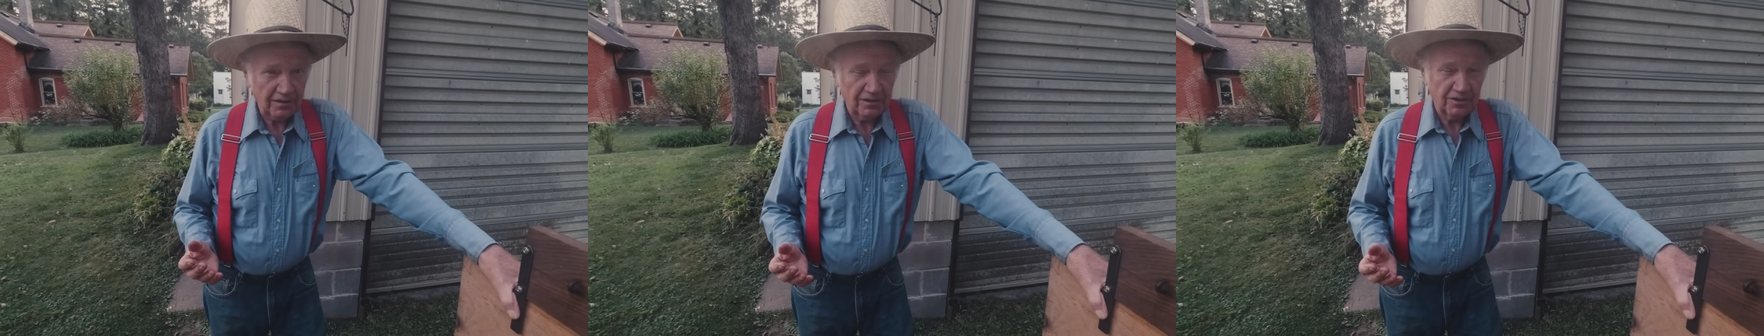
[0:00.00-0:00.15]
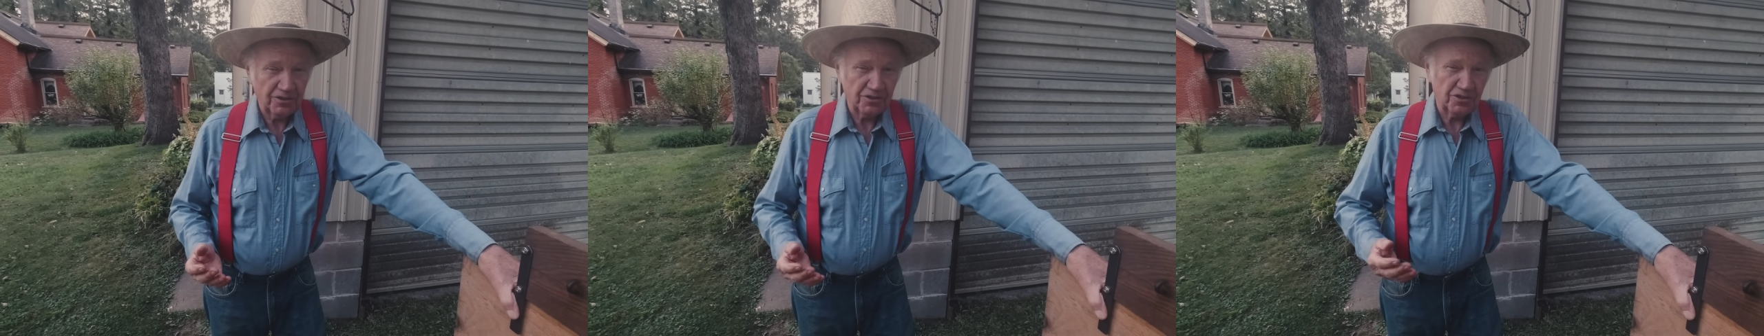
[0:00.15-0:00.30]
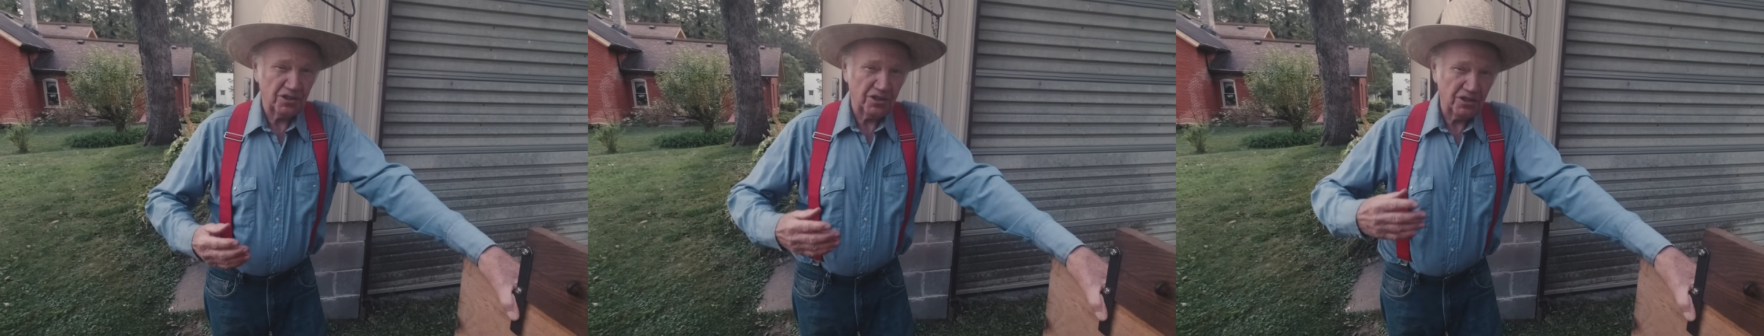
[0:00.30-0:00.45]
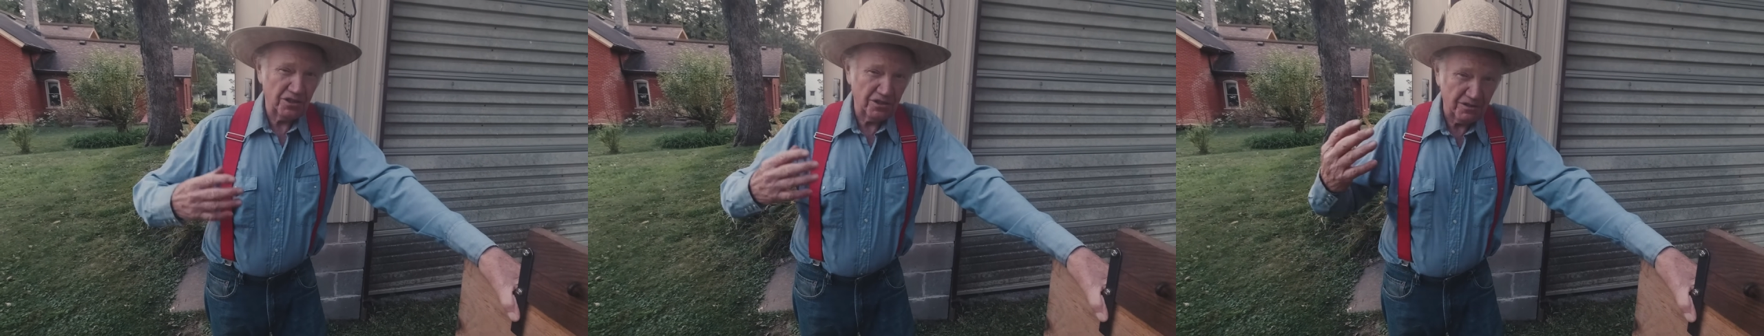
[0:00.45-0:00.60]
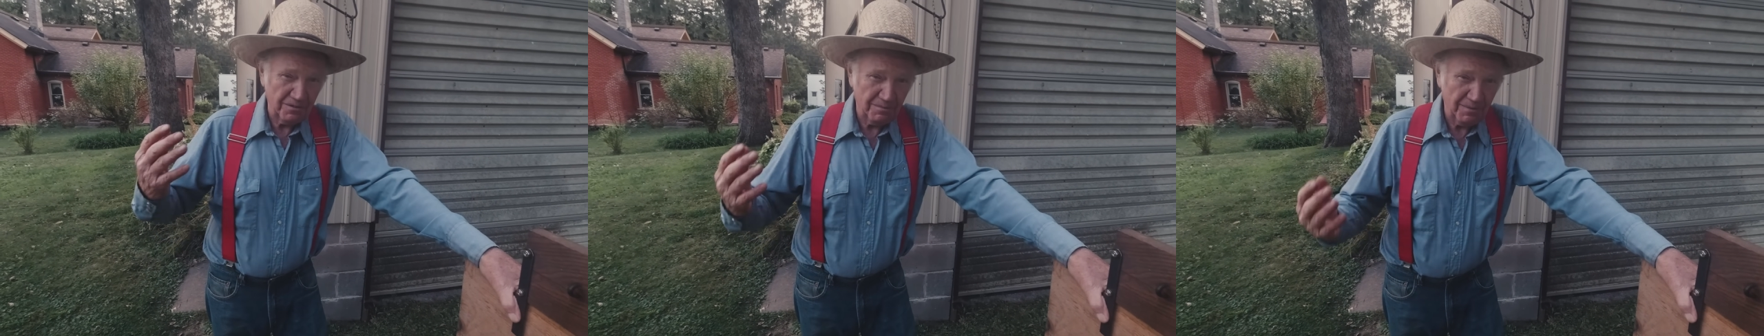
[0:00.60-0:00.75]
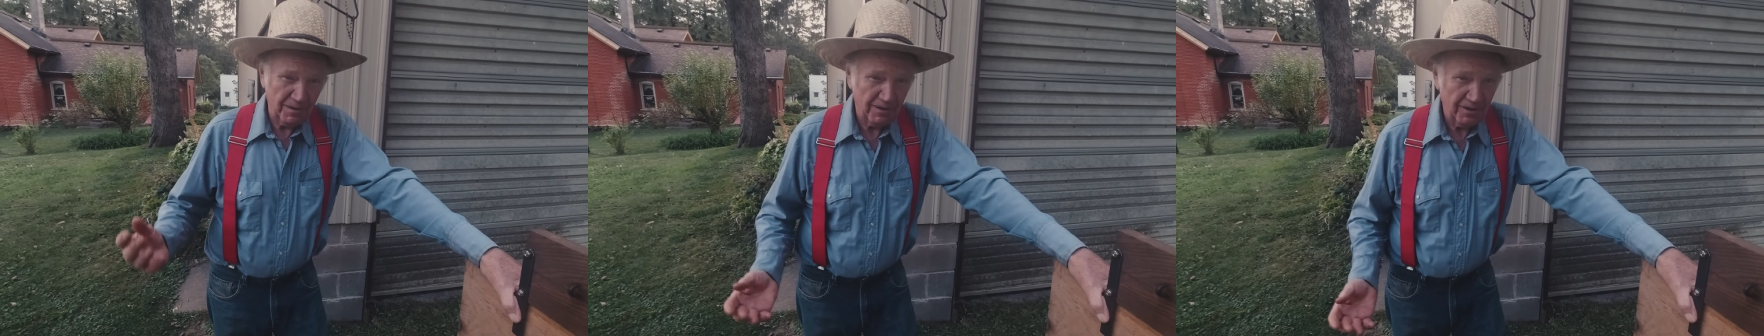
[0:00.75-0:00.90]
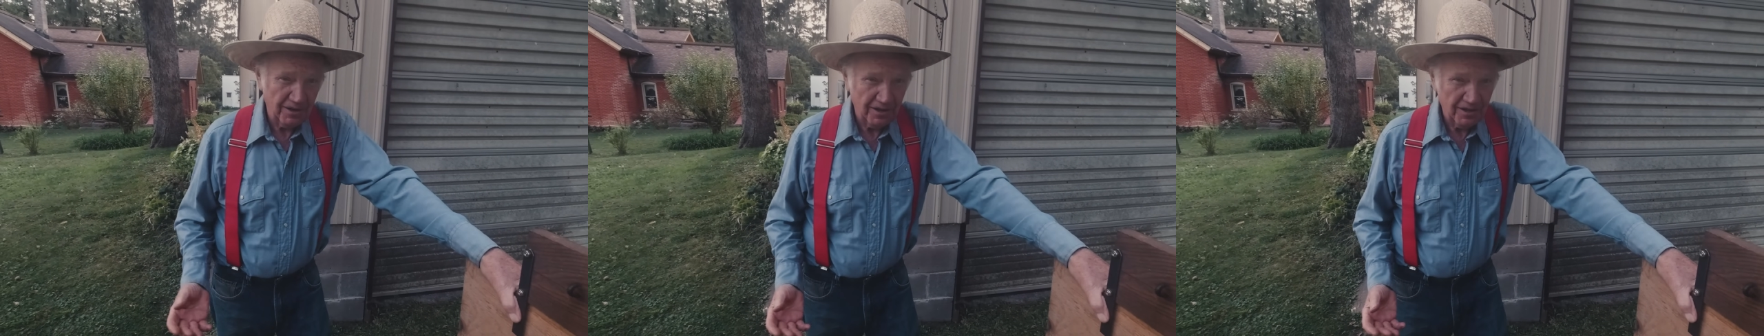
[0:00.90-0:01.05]
There's
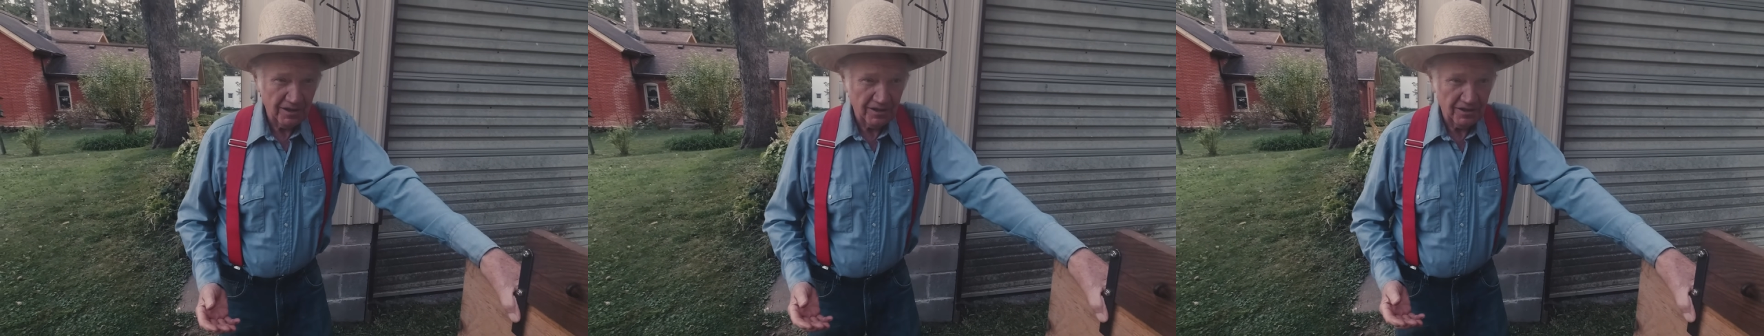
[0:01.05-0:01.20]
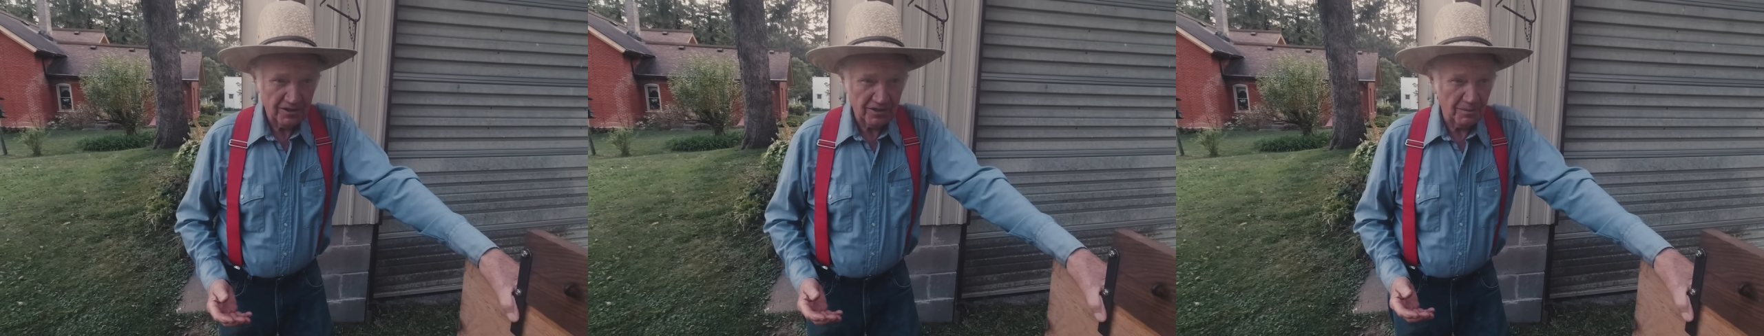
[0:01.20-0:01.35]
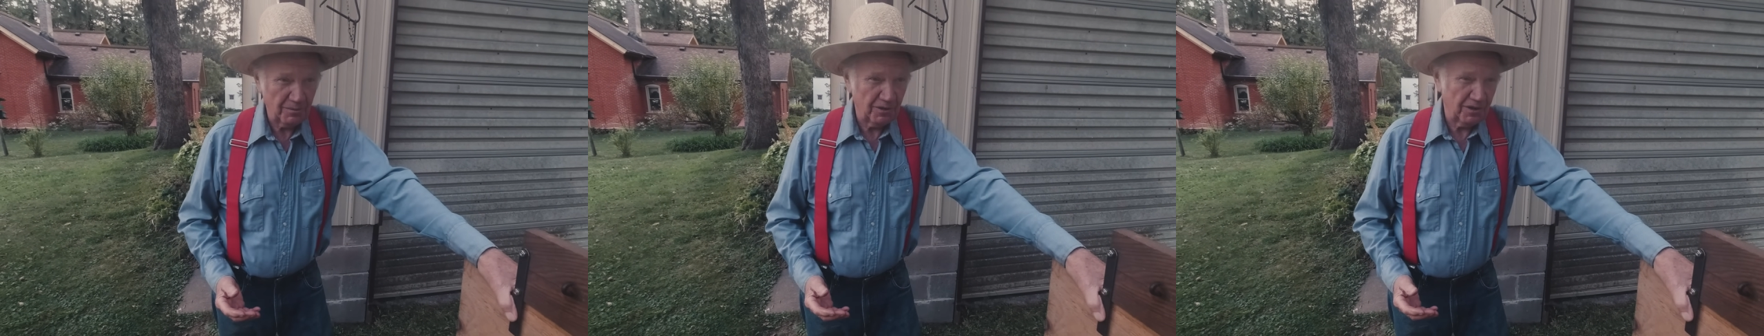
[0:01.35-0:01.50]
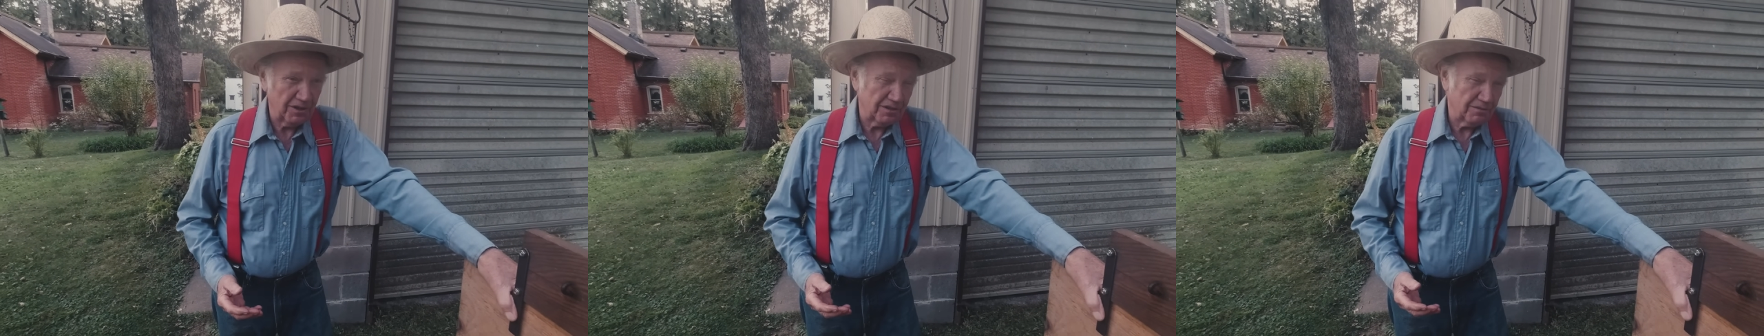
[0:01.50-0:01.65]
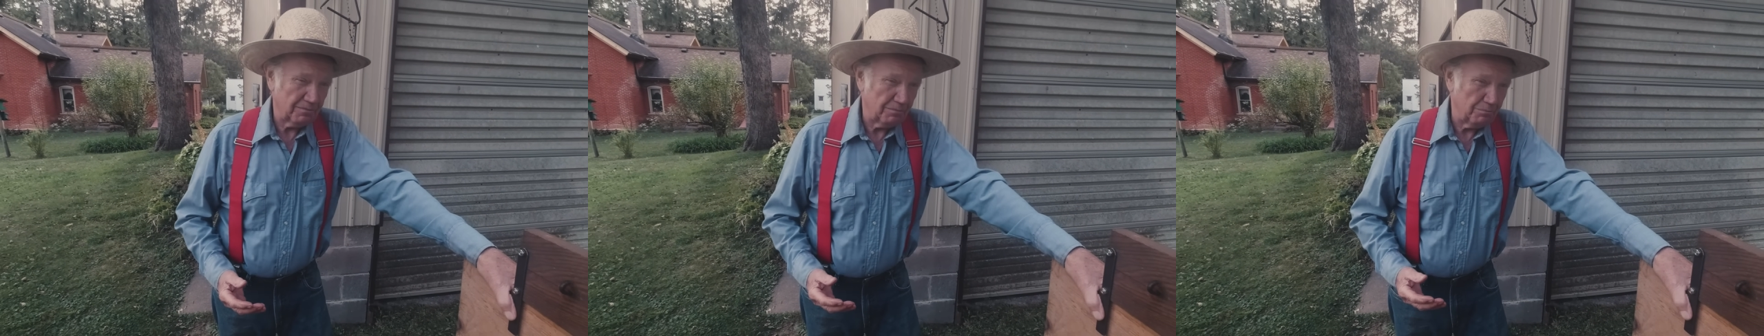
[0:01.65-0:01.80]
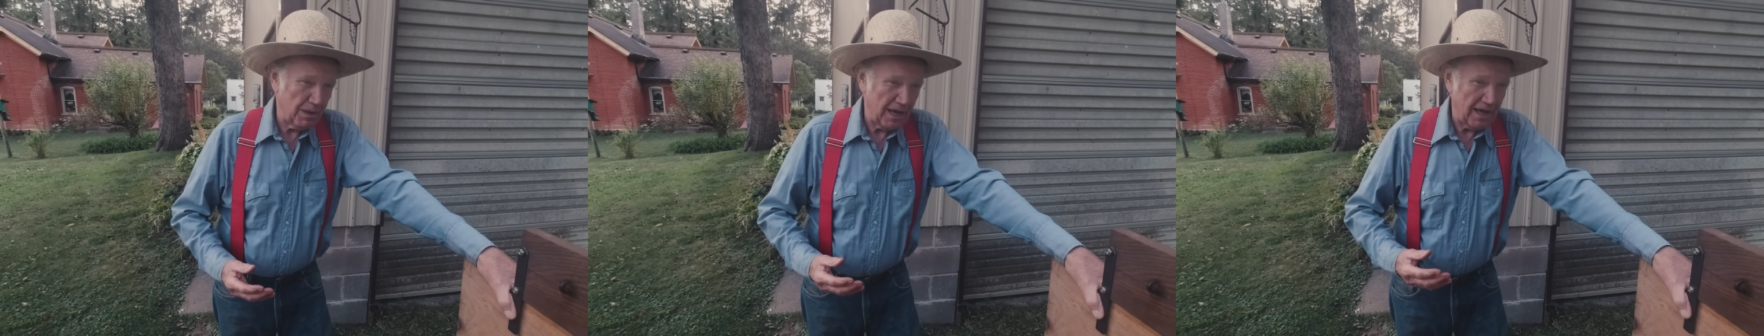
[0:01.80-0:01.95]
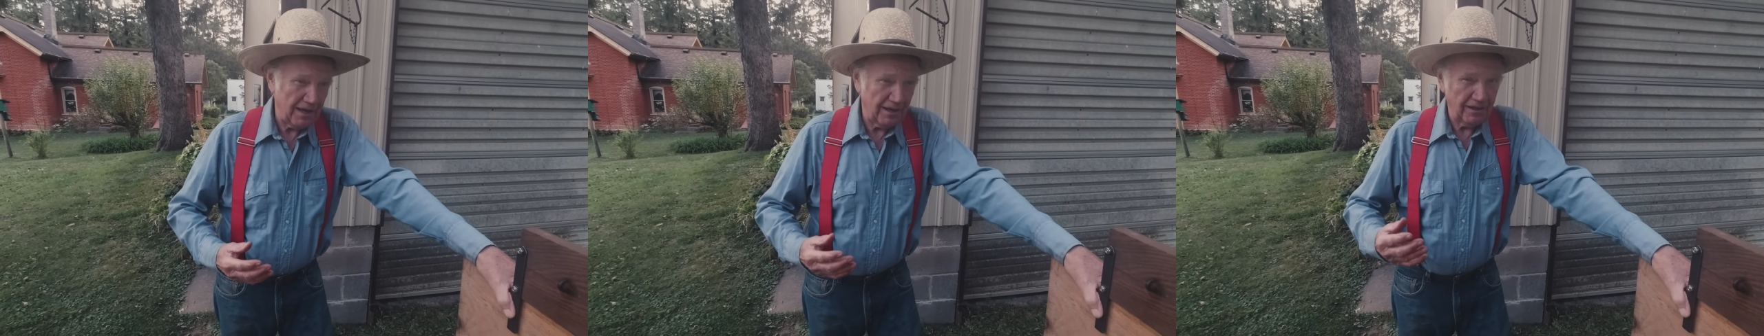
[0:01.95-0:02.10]
gear, some are
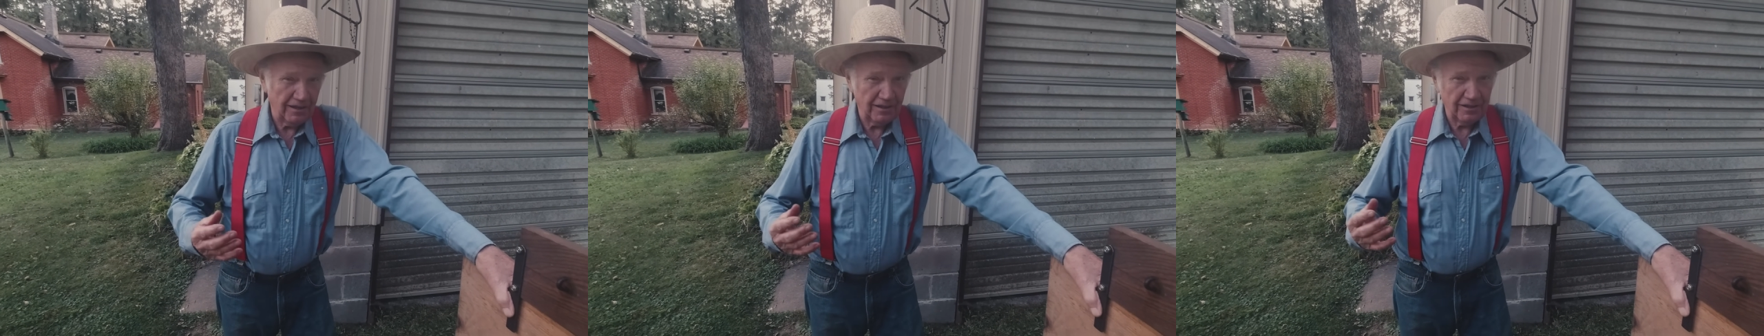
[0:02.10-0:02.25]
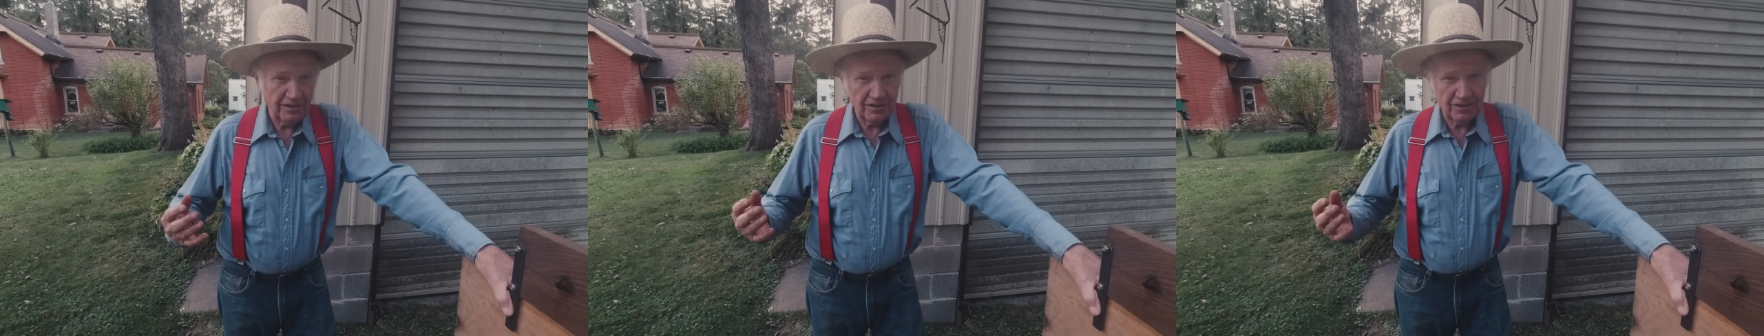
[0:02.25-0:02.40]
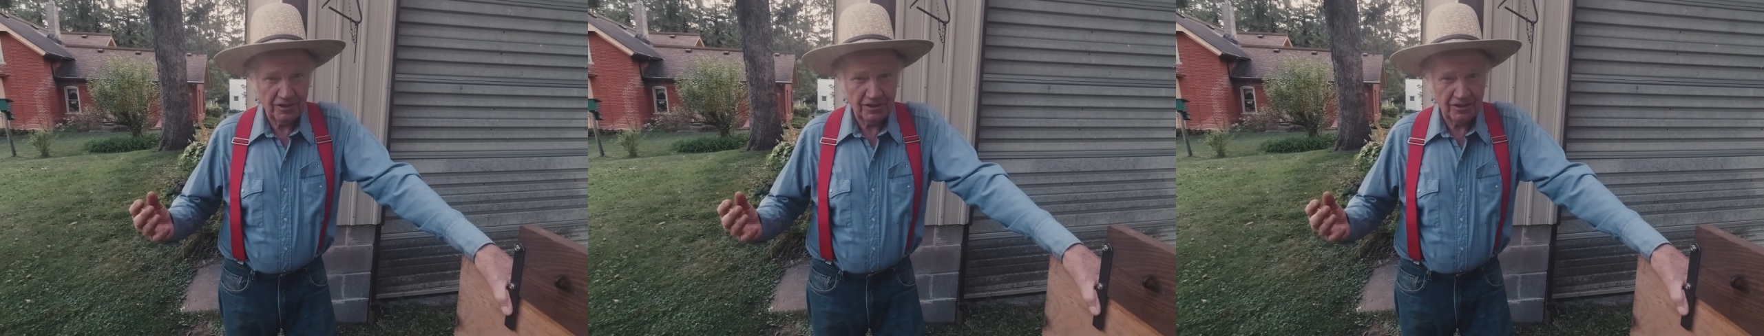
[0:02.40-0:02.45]
metal,